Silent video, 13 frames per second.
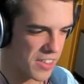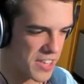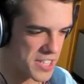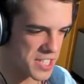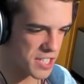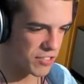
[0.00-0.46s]

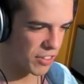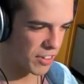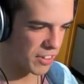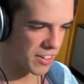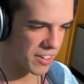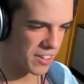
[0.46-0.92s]
This is
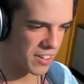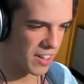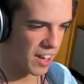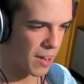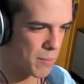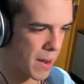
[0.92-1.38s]
fun.
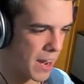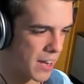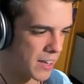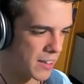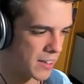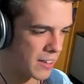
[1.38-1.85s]
I'm
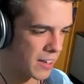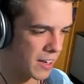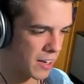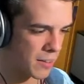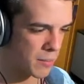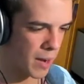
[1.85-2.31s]
bad.
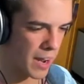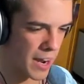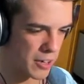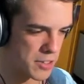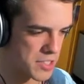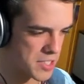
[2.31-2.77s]
Like, my
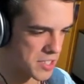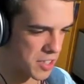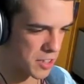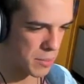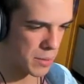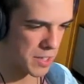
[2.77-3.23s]
accuracy's
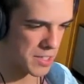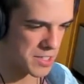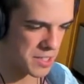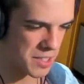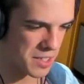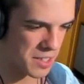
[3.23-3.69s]
not the
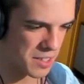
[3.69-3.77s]
best.